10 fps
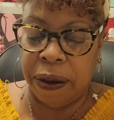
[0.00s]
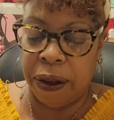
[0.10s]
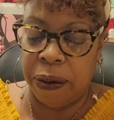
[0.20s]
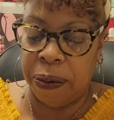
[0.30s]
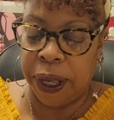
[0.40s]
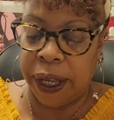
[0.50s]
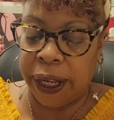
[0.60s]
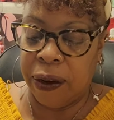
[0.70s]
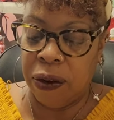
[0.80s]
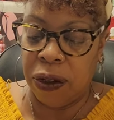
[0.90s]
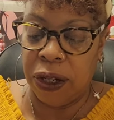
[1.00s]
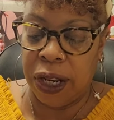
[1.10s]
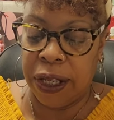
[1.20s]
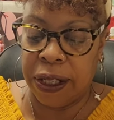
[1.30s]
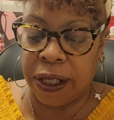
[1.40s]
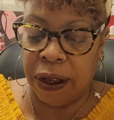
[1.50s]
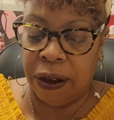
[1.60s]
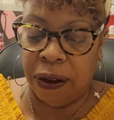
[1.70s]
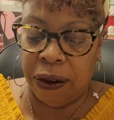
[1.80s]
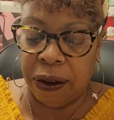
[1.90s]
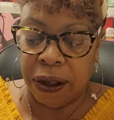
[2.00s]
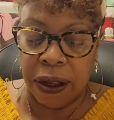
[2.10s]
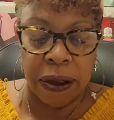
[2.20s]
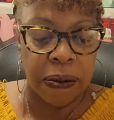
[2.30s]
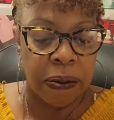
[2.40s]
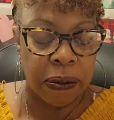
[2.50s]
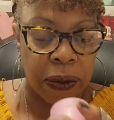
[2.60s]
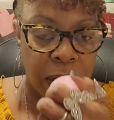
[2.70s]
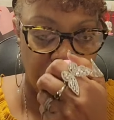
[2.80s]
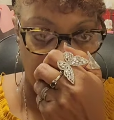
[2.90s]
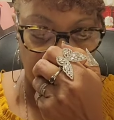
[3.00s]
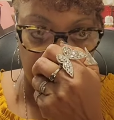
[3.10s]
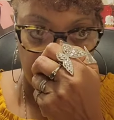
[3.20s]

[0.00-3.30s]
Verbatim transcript: Oh my goodness. Oh. Ooh.